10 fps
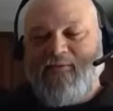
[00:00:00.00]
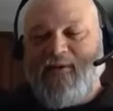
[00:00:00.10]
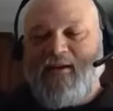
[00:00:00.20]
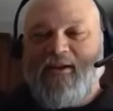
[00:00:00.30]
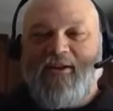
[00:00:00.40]

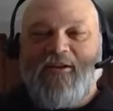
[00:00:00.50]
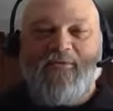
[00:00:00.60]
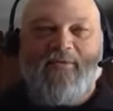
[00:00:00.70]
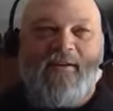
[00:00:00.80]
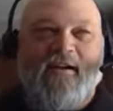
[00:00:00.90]
Well, you
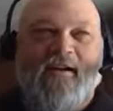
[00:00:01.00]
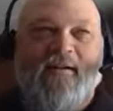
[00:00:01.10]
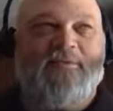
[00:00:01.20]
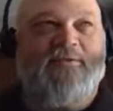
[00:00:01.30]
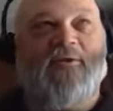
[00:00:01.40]
know,
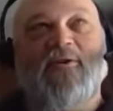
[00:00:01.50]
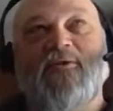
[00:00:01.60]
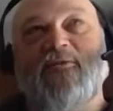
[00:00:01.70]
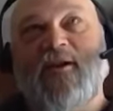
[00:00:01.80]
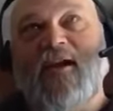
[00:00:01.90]
comps are all
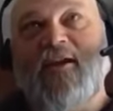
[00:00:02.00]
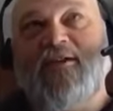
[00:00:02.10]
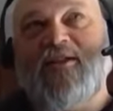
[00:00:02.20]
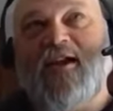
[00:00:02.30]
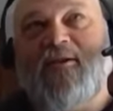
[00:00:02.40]
the
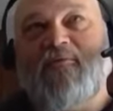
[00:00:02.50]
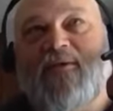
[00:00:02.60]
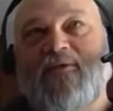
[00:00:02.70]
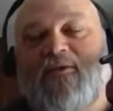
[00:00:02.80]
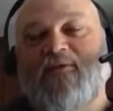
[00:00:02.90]
rage now
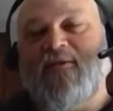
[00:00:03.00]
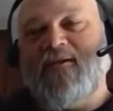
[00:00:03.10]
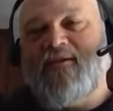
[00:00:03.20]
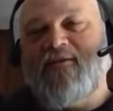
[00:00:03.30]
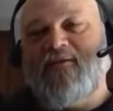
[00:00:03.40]
with all the